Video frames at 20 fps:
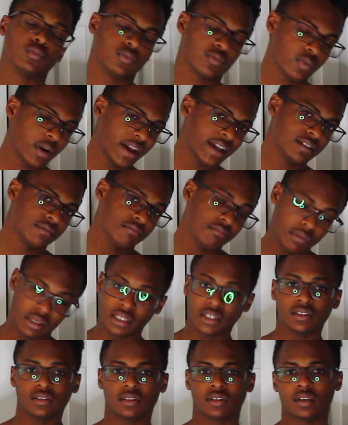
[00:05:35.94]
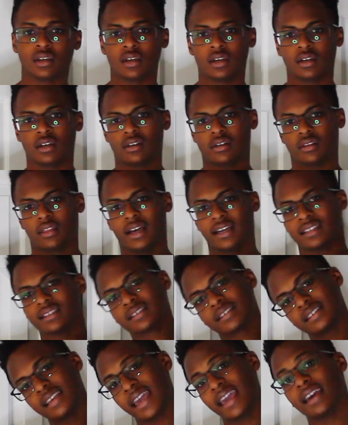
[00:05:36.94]
red meat, like
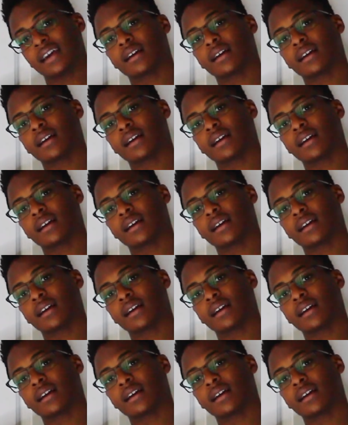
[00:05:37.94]
steak.